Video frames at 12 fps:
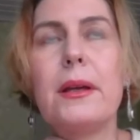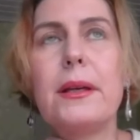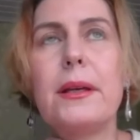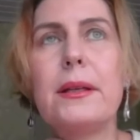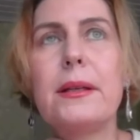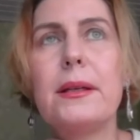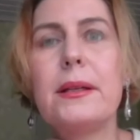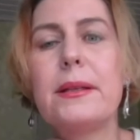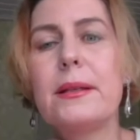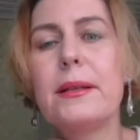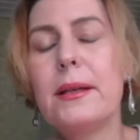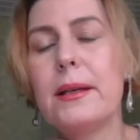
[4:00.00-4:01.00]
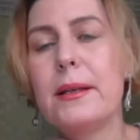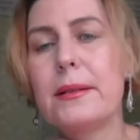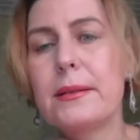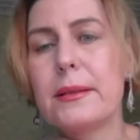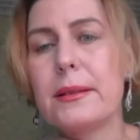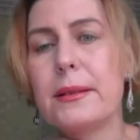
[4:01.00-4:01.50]
it it it
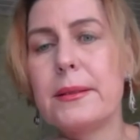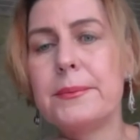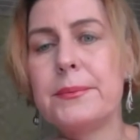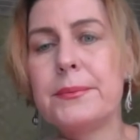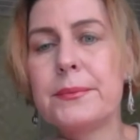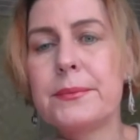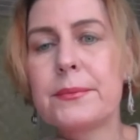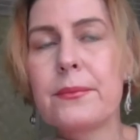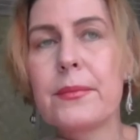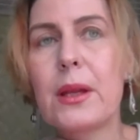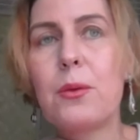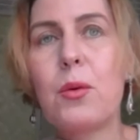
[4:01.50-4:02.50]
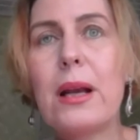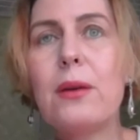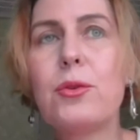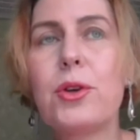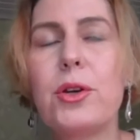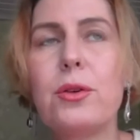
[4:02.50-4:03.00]
it um, well,
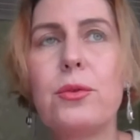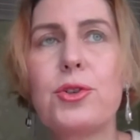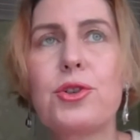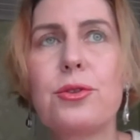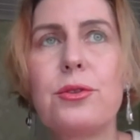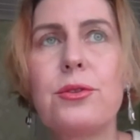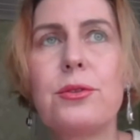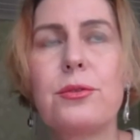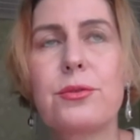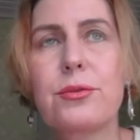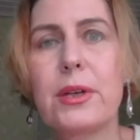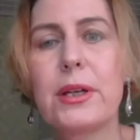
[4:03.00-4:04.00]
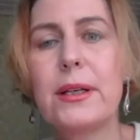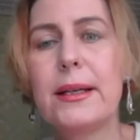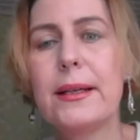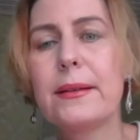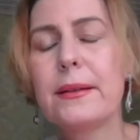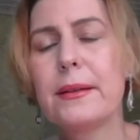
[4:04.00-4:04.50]
we we shouldn't
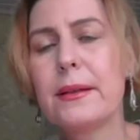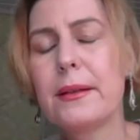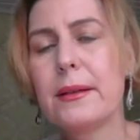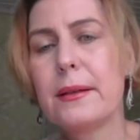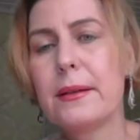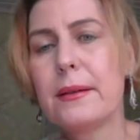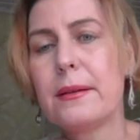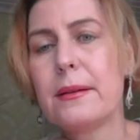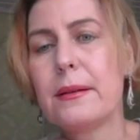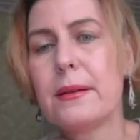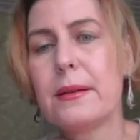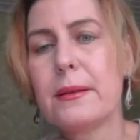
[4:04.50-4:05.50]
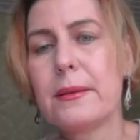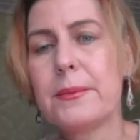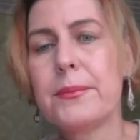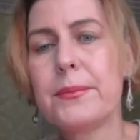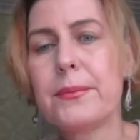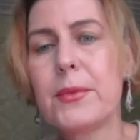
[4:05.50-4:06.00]
really
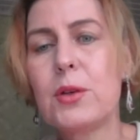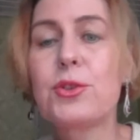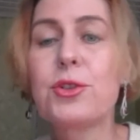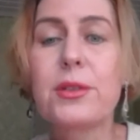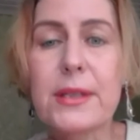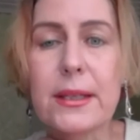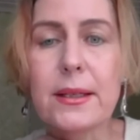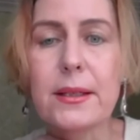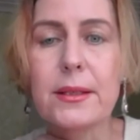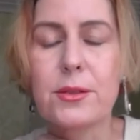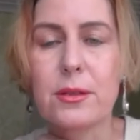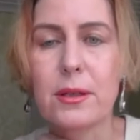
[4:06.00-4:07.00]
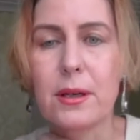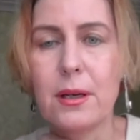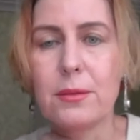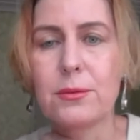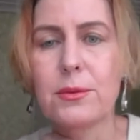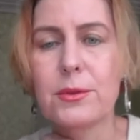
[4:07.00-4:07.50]
um, we should take into
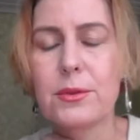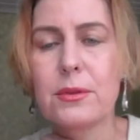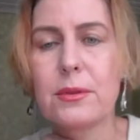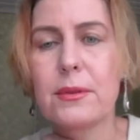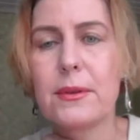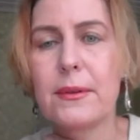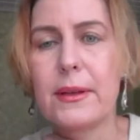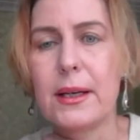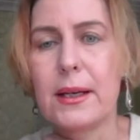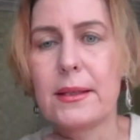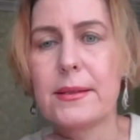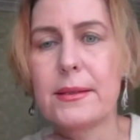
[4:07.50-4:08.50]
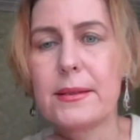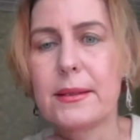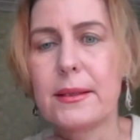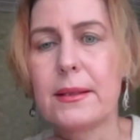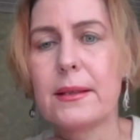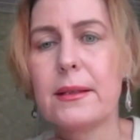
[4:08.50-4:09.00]
account that
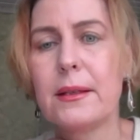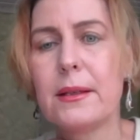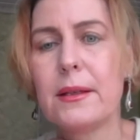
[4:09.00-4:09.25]
uh,